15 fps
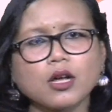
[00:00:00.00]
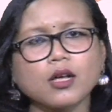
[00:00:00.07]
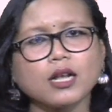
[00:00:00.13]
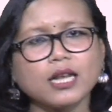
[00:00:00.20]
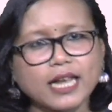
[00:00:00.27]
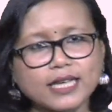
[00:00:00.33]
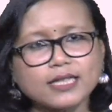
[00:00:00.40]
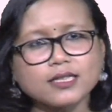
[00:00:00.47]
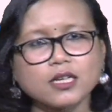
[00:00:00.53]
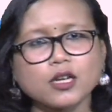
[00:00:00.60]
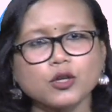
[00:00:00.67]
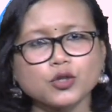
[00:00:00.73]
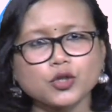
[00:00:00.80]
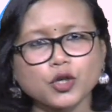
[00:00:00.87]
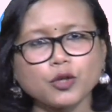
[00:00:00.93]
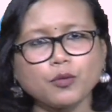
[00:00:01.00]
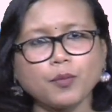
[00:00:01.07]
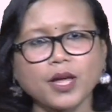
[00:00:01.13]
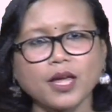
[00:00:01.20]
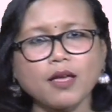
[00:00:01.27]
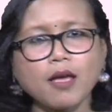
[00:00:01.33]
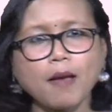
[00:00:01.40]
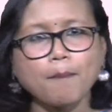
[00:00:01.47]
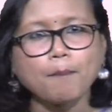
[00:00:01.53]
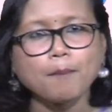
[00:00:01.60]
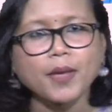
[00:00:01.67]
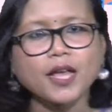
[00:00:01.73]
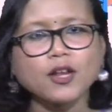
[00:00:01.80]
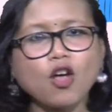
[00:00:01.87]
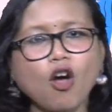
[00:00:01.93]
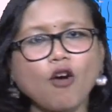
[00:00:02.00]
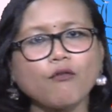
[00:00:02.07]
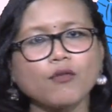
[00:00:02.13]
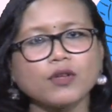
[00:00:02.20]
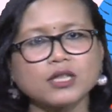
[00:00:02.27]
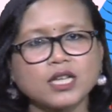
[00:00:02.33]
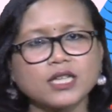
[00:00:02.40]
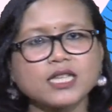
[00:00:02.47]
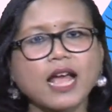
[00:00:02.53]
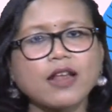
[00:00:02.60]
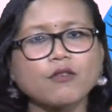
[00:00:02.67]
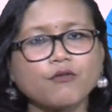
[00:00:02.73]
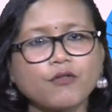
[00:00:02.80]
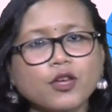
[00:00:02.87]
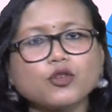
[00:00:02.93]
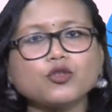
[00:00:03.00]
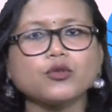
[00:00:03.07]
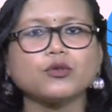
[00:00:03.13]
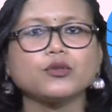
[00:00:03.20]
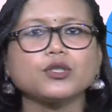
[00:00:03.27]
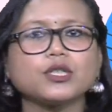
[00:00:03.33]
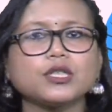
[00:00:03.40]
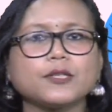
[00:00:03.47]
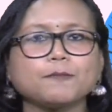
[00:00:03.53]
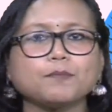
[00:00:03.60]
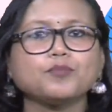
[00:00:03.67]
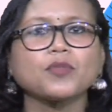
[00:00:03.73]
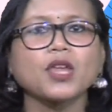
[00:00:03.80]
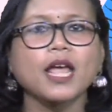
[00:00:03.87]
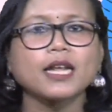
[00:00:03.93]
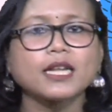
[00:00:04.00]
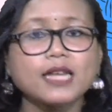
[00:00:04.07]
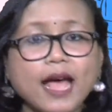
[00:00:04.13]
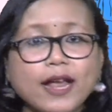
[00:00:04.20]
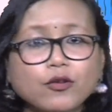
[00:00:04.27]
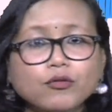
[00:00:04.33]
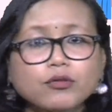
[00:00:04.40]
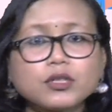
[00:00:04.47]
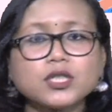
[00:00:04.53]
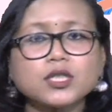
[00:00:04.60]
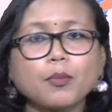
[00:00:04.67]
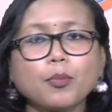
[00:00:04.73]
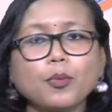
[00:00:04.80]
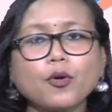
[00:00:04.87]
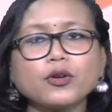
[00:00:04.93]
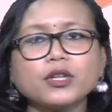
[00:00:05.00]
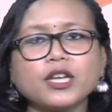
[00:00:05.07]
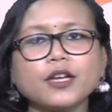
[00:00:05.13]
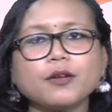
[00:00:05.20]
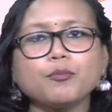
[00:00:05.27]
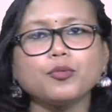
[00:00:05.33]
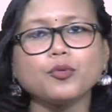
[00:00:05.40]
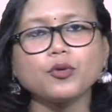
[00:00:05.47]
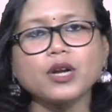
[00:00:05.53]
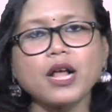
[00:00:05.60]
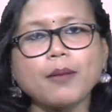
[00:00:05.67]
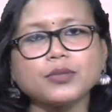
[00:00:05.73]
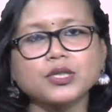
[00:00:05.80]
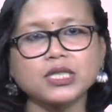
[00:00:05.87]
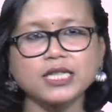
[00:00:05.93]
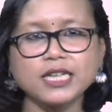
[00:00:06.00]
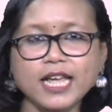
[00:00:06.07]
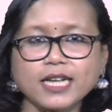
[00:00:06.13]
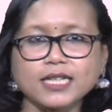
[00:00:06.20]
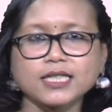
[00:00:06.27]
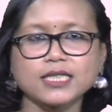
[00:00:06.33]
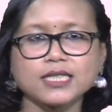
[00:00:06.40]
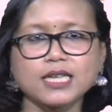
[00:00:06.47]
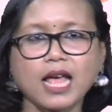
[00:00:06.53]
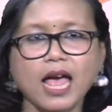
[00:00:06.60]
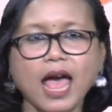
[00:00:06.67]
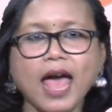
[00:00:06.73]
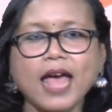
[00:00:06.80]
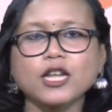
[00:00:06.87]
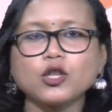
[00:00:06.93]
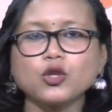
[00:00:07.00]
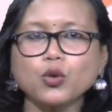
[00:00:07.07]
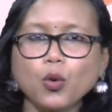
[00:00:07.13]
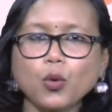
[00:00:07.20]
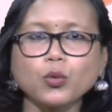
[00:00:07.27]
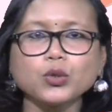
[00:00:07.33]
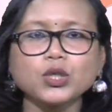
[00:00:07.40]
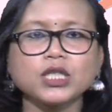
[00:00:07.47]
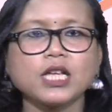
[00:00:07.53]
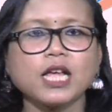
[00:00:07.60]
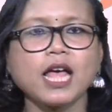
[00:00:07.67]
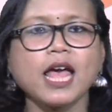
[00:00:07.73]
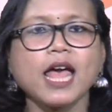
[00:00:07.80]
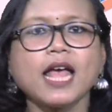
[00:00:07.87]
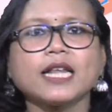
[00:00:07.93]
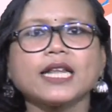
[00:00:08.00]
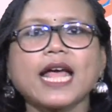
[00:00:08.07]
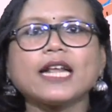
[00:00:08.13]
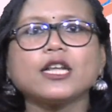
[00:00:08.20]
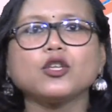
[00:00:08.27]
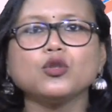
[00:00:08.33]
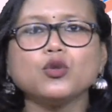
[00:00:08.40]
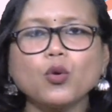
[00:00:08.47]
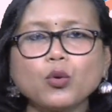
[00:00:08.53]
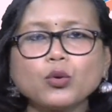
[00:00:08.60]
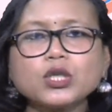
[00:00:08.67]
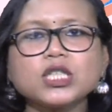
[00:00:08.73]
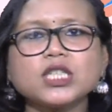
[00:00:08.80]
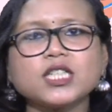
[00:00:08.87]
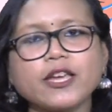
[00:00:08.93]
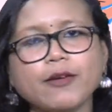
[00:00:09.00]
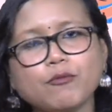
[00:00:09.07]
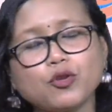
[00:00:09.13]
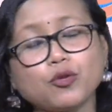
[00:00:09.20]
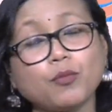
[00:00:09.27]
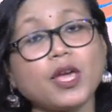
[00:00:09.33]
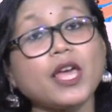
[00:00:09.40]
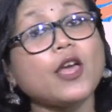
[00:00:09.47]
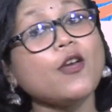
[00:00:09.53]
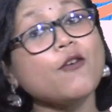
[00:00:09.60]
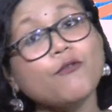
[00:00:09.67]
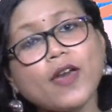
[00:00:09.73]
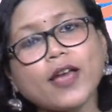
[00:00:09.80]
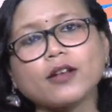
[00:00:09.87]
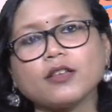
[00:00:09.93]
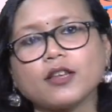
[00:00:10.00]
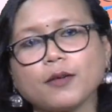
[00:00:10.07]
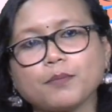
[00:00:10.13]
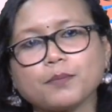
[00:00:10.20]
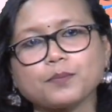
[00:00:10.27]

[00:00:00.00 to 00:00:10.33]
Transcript: list should be made of design features that would support their program's needs and those that don't seem to be effective.